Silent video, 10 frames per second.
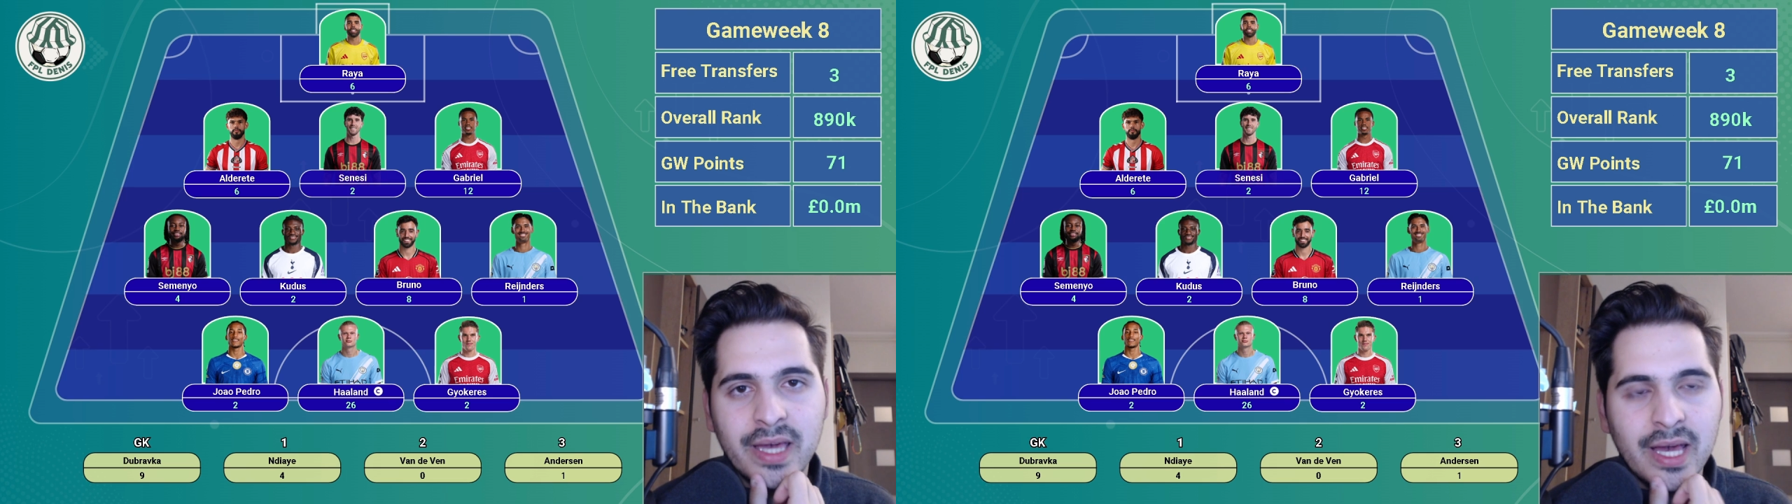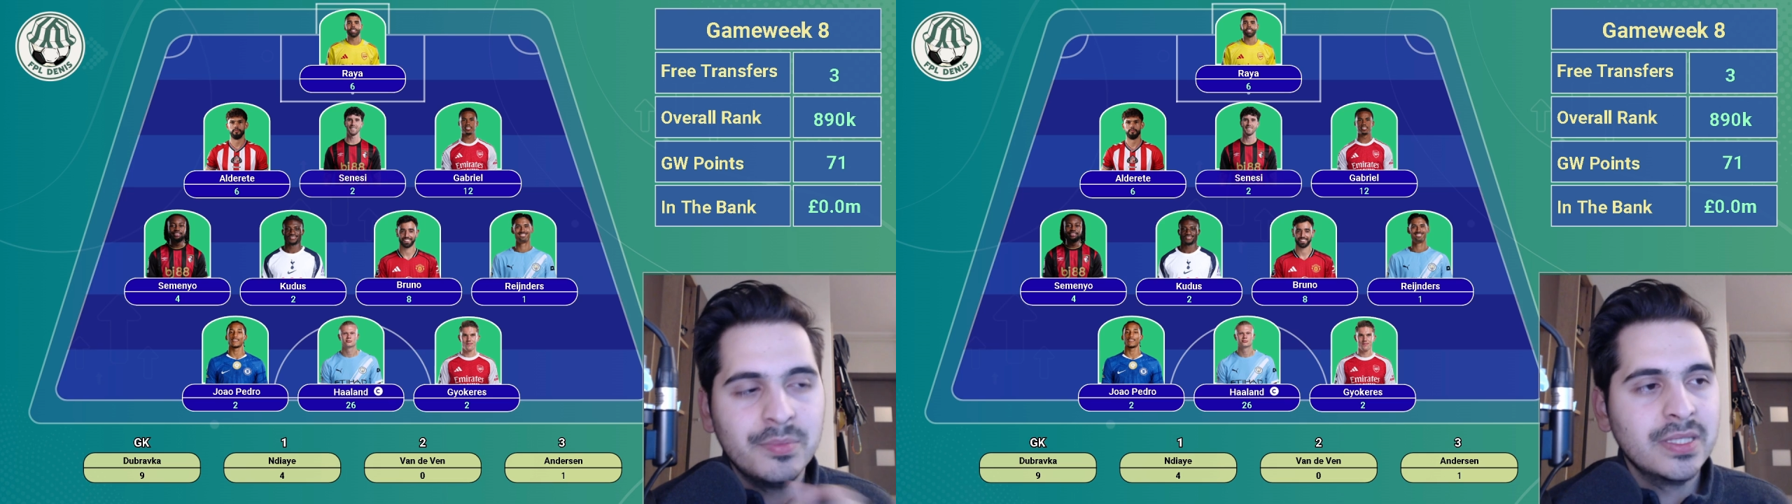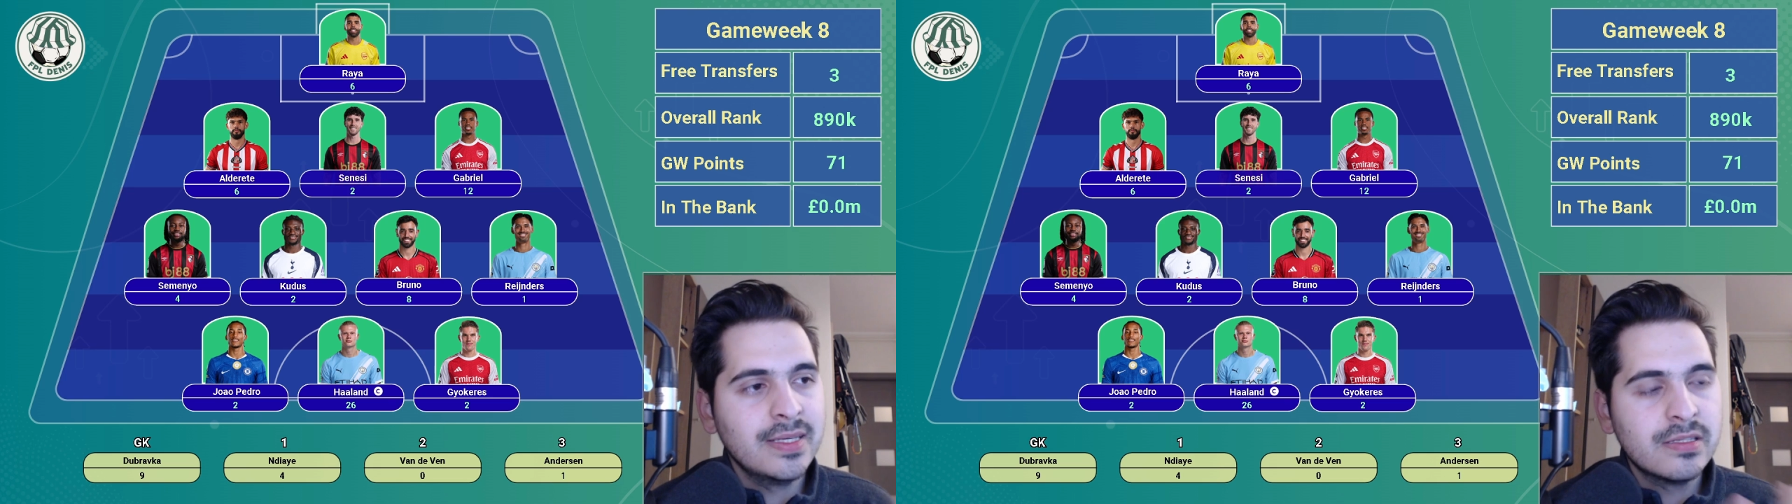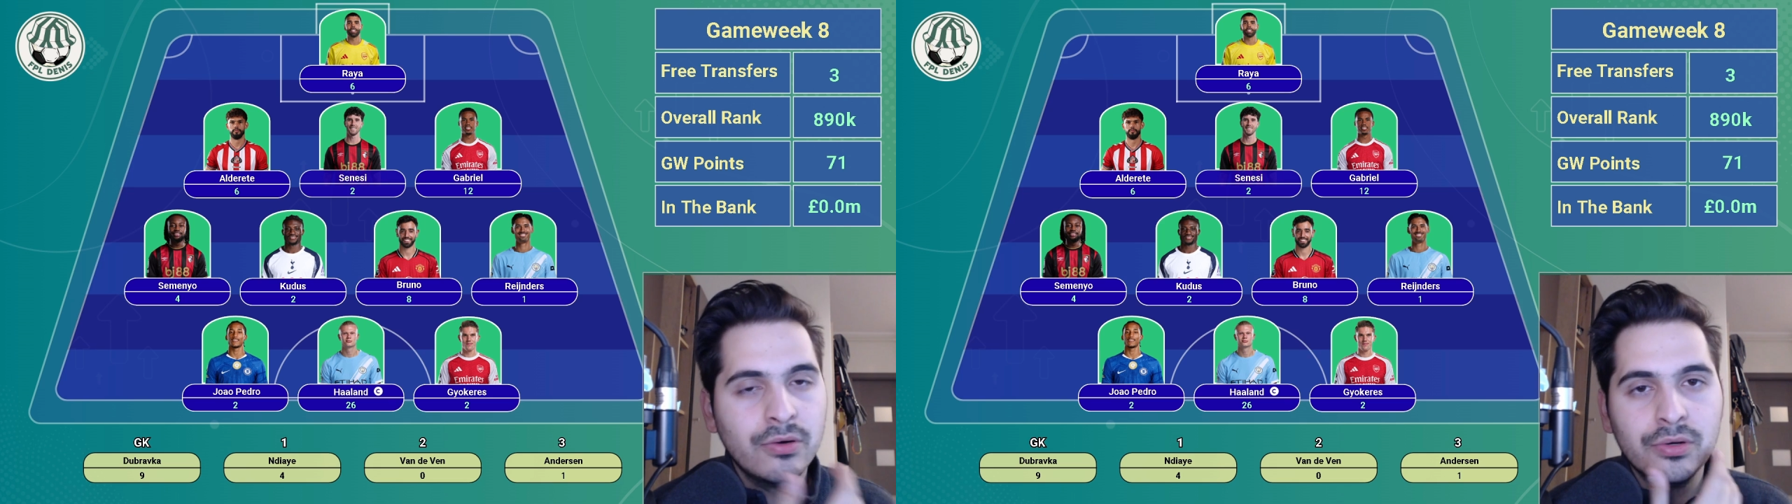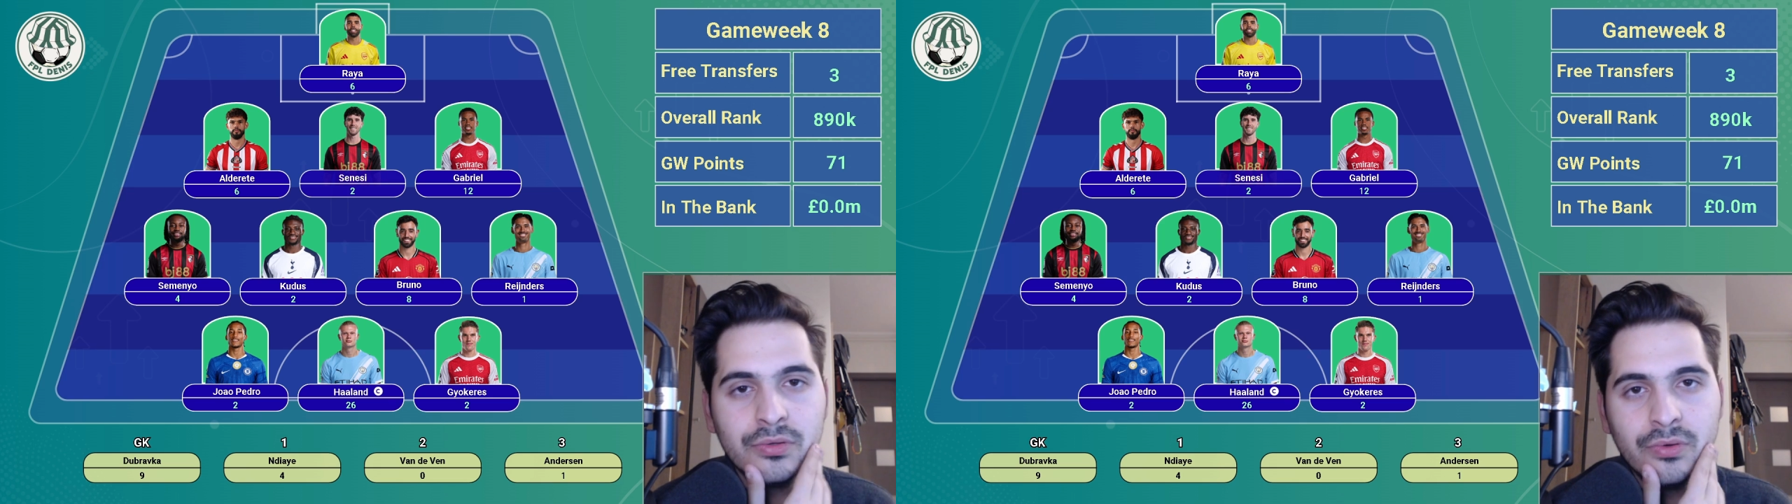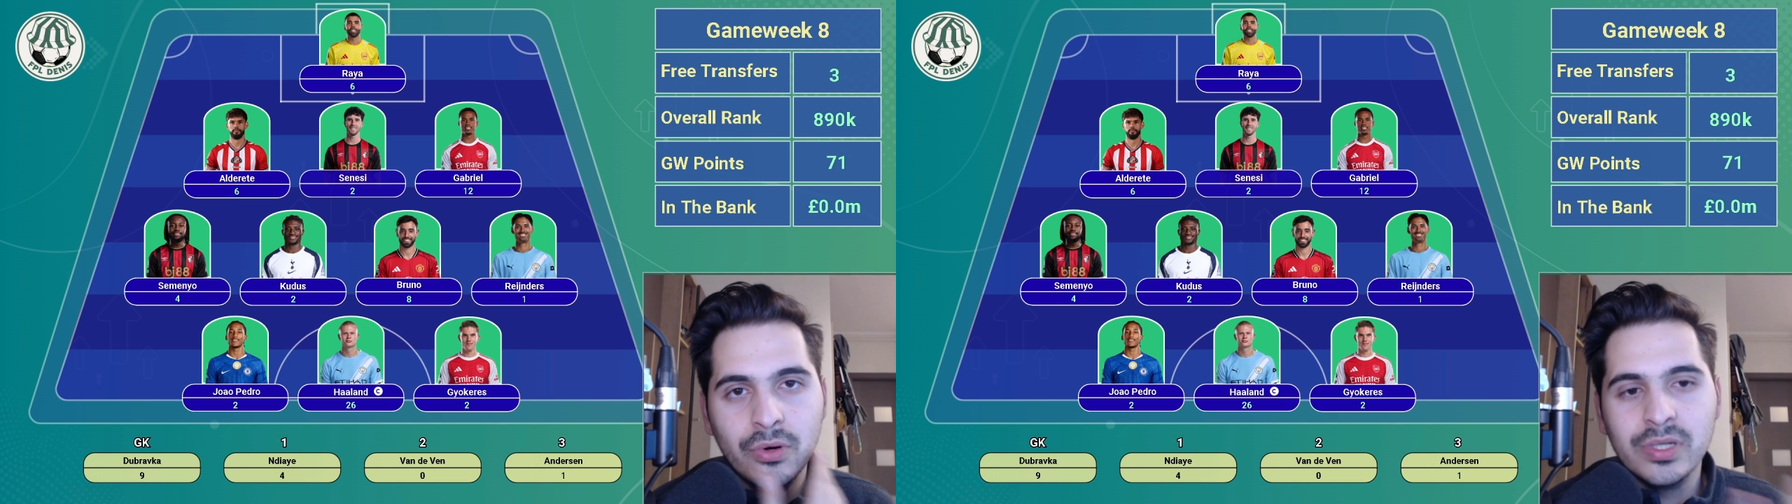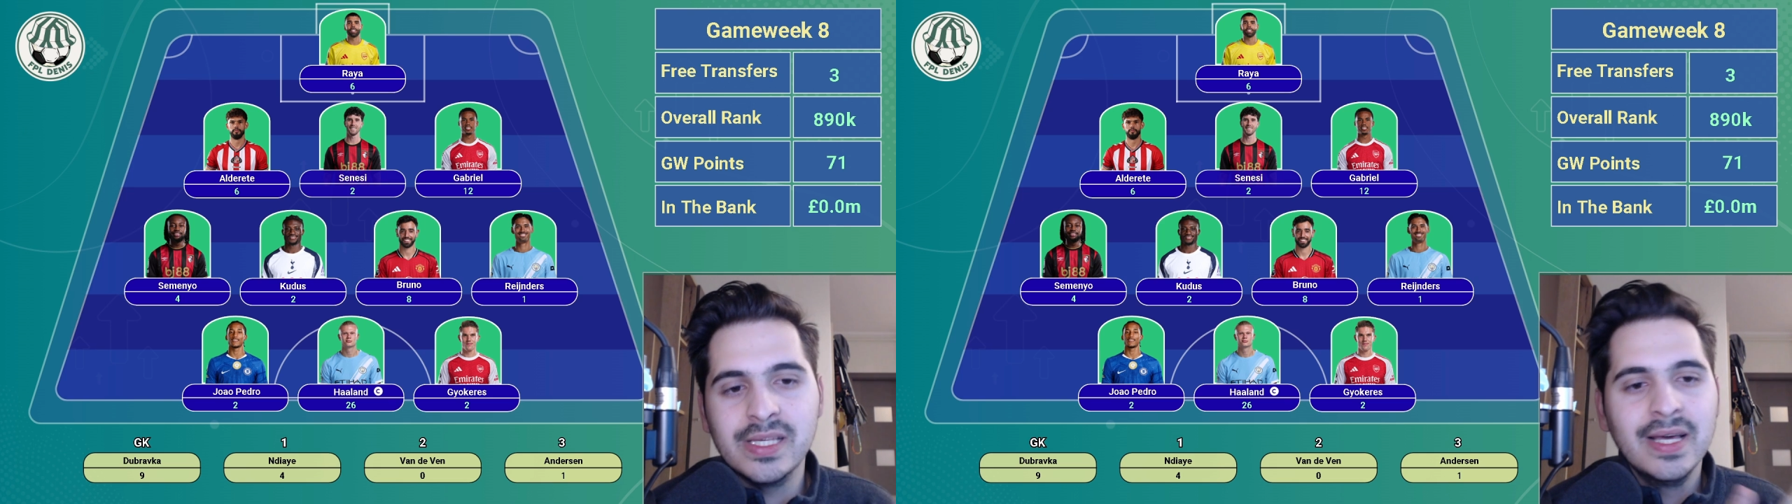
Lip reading: captain. He scored 2 goals.